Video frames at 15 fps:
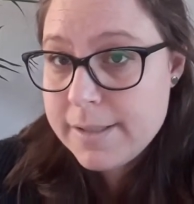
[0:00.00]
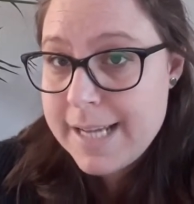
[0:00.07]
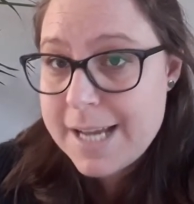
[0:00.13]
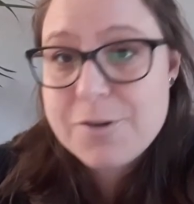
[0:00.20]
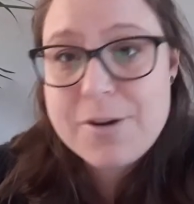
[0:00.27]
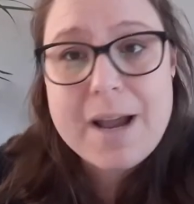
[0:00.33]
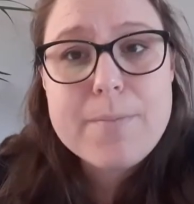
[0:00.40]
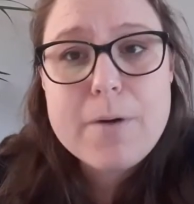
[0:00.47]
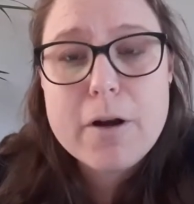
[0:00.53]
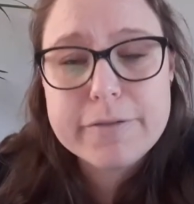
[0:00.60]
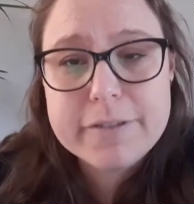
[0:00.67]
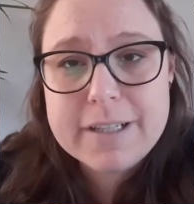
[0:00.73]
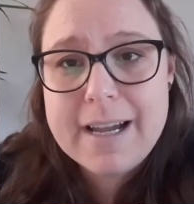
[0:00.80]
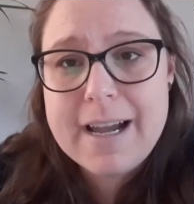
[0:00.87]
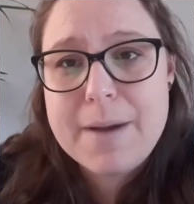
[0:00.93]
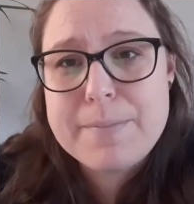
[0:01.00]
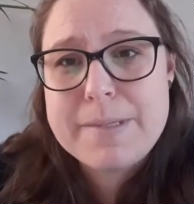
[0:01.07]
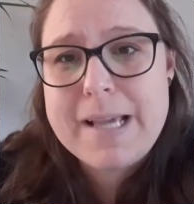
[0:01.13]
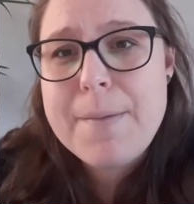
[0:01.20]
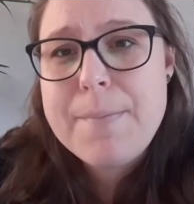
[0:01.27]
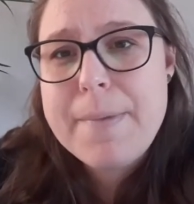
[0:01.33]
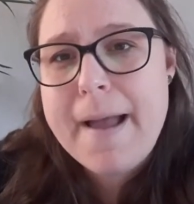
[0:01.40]
trap often comes
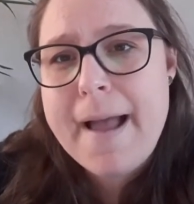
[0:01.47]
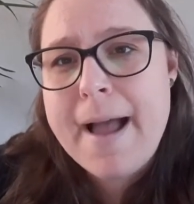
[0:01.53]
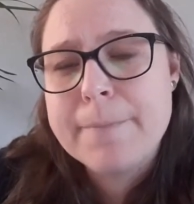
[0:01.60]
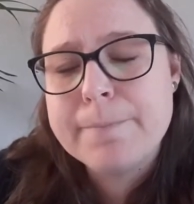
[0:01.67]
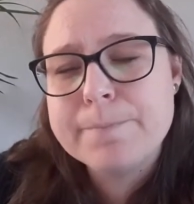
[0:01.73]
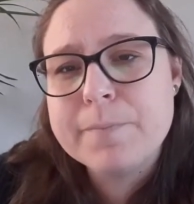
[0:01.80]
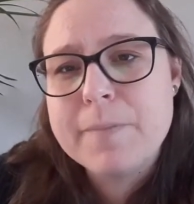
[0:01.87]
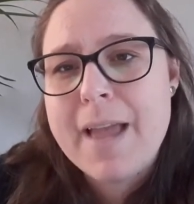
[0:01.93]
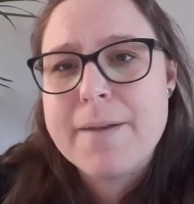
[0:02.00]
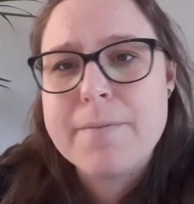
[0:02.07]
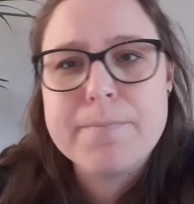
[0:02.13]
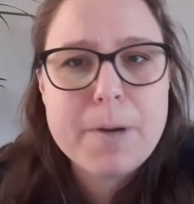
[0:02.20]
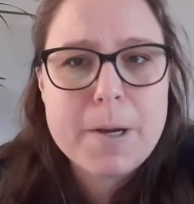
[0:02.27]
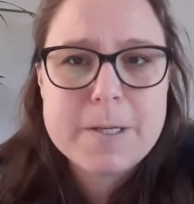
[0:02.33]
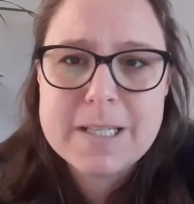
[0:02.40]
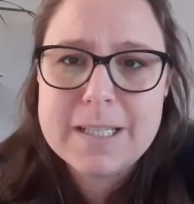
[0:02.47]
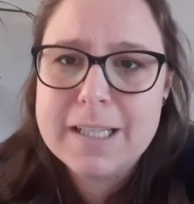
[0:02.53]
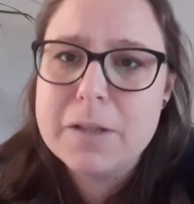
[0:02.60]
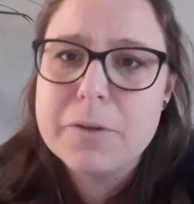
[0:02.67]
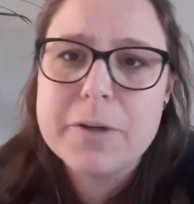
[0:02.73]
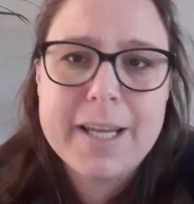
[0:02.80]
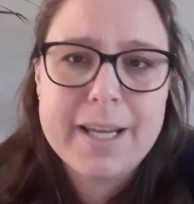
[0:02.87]
up, and
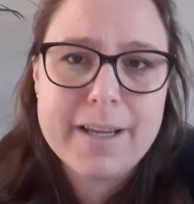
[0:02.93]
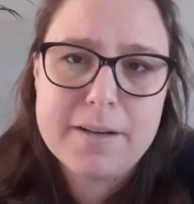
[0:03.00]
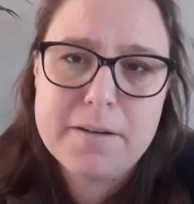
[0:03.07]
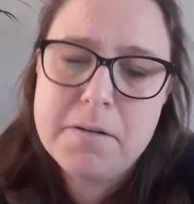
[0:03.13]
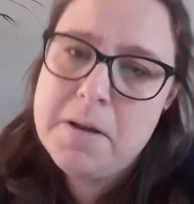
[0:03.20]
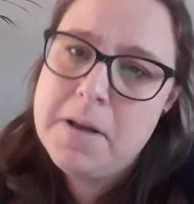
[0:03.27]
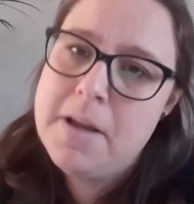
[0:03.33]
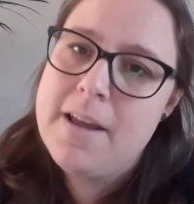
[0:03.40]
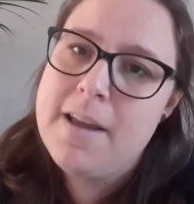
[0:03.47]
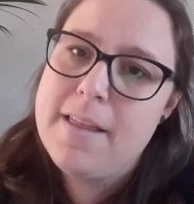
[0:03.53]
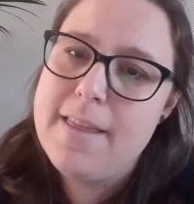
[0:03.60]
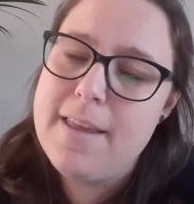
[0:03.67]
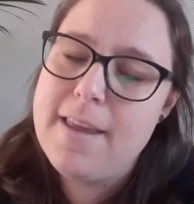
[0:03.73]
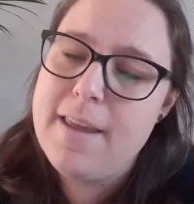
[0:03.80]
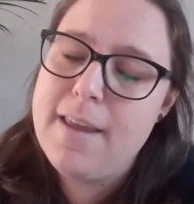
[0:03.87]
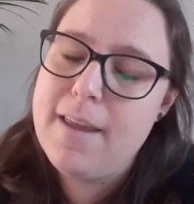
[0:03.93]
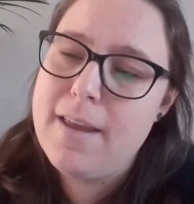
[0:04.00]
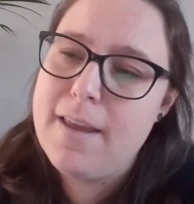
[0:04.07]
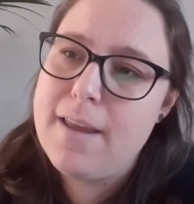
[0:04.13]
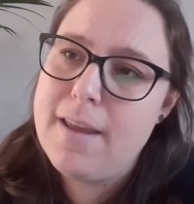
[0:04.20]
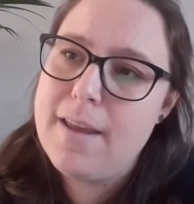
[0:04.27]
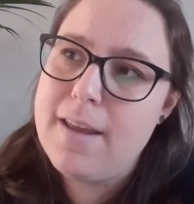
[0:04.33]
personally looking at
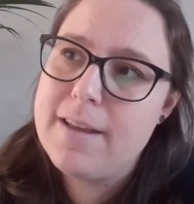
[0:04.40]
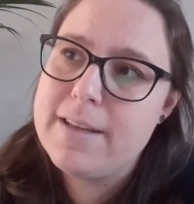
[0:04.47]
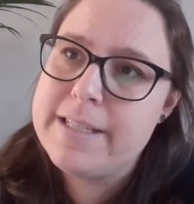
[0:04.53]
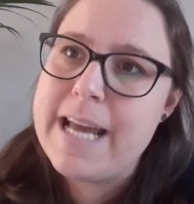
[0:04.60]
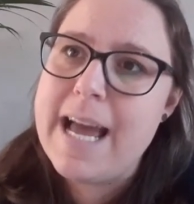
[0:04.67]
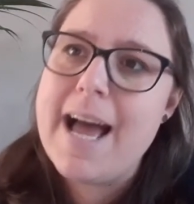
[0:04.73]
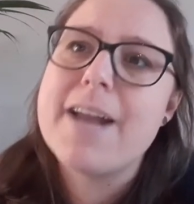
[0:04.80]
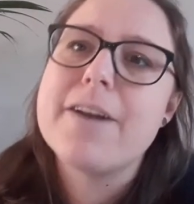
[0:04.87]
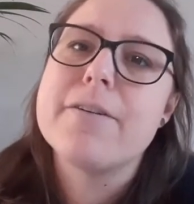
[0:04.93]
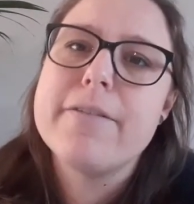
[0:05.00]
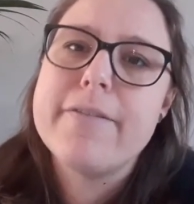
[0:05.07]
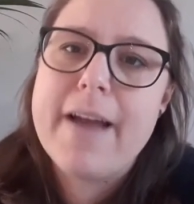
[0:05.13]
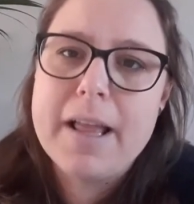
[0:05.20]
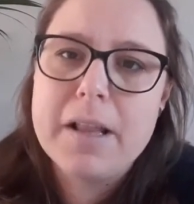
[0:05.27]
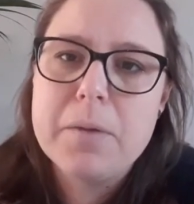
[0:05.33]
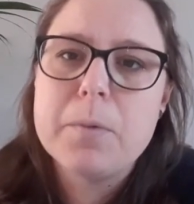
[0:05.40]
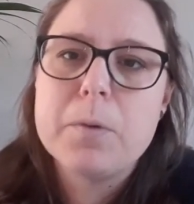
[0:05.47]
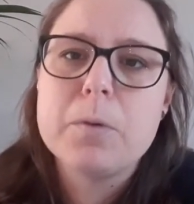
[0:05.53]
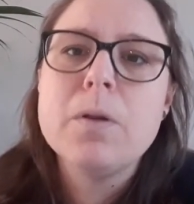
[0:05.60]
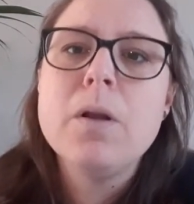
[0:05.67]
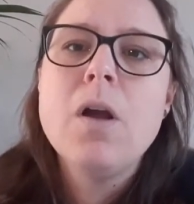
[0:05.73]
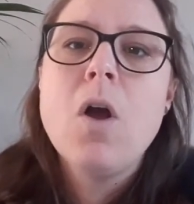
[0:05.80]
the data
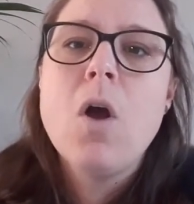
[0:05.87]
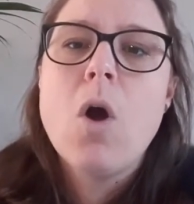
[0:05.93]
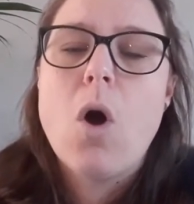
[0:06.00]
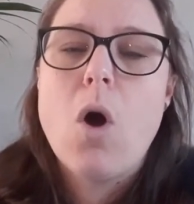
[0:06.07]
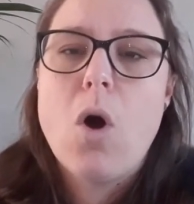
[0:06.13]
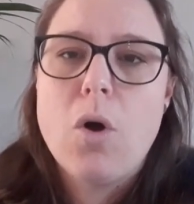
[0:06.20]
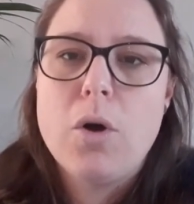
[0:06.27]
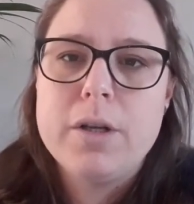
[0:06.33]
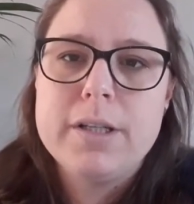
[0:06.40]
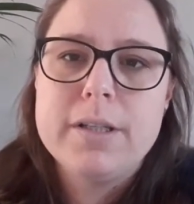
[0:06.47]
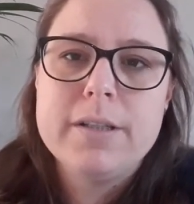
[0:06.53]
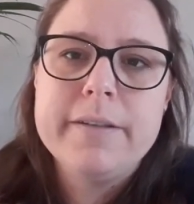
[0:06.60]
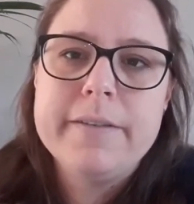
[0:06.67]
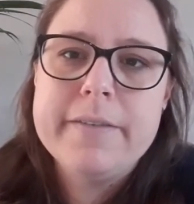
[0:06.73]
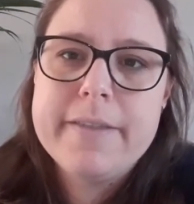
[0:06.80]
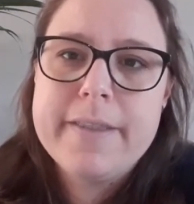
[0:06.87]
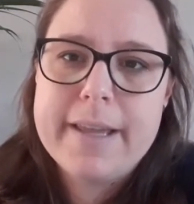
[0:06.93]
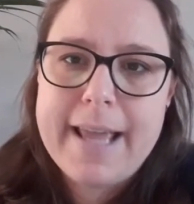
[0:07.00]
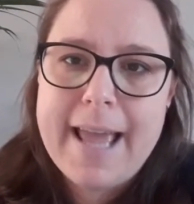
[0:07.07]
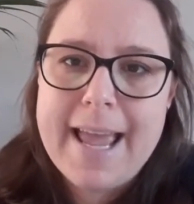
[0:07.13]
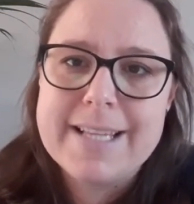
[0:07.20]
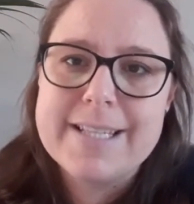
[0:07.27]
available on the
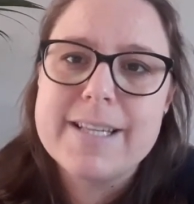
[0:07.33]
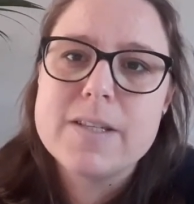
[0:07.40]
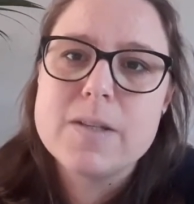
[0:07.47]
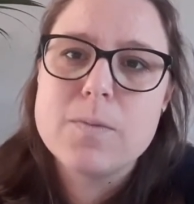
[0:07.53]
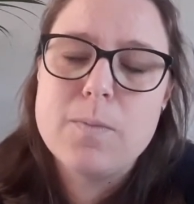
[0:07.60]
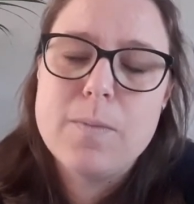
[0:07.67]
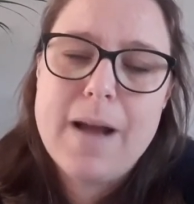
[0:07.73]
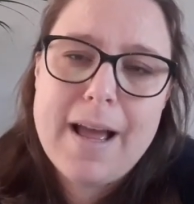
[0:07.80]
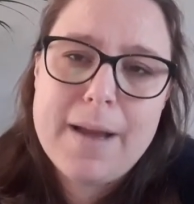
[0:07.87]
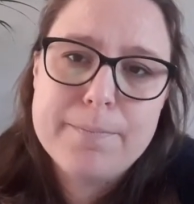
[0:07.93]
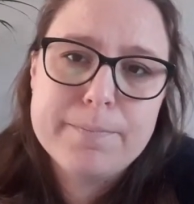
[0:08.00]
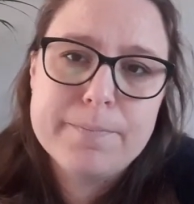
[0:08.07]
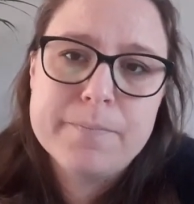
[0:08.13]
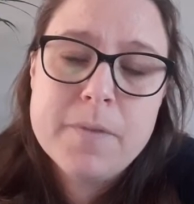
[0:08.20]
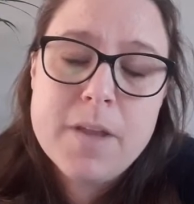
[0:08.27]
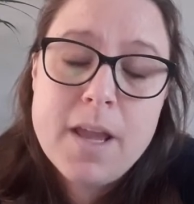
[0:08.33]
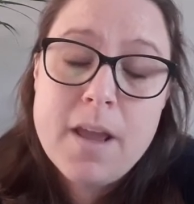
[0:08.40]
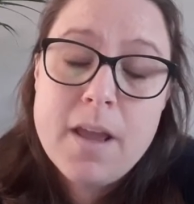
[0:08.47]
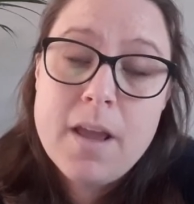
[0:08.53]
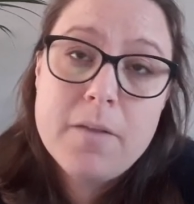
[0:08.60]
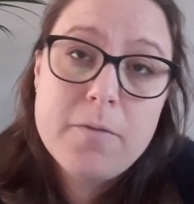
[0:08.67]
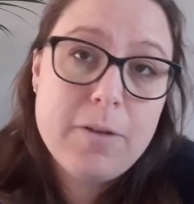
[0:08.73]
cases
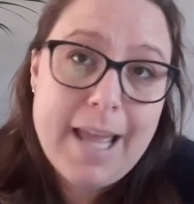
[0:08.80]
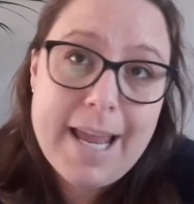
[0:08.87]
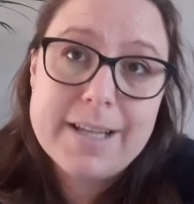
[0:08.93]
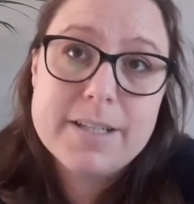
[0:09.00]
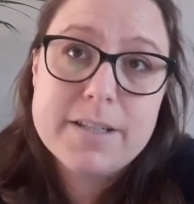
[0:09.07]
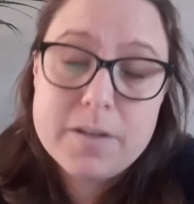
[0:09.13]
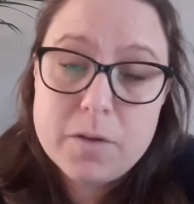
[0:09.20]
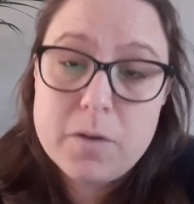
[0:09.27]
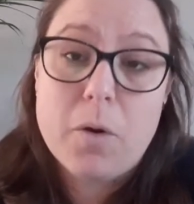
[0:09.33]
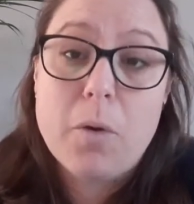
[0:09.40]
related to